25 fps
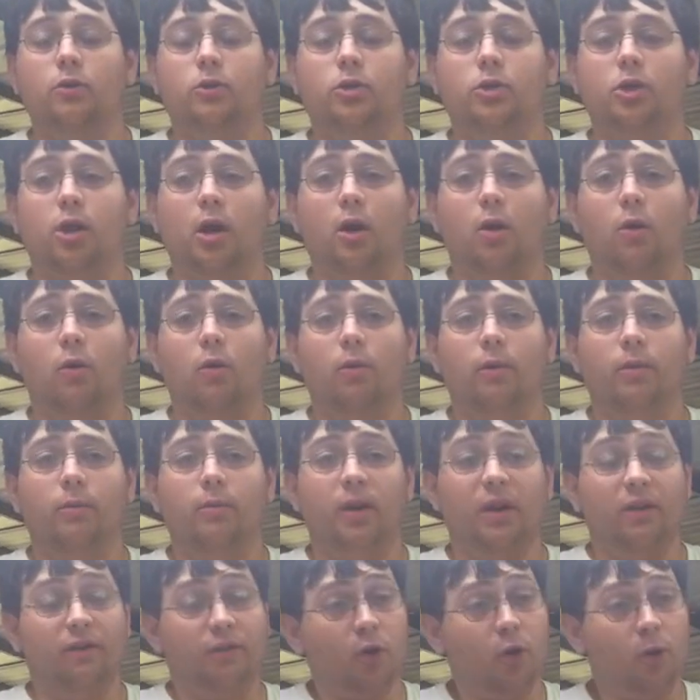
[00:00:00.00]
So,
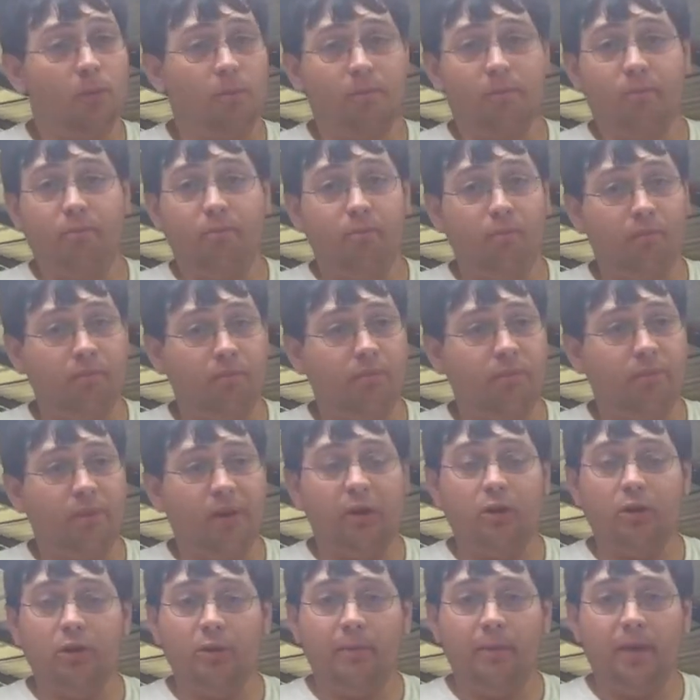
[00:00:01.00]
but if you're
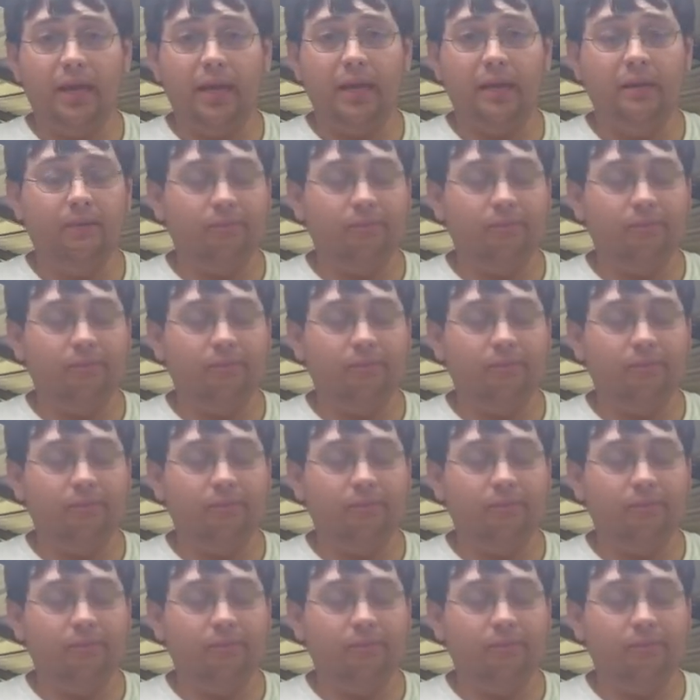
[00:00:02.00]
bigger than me,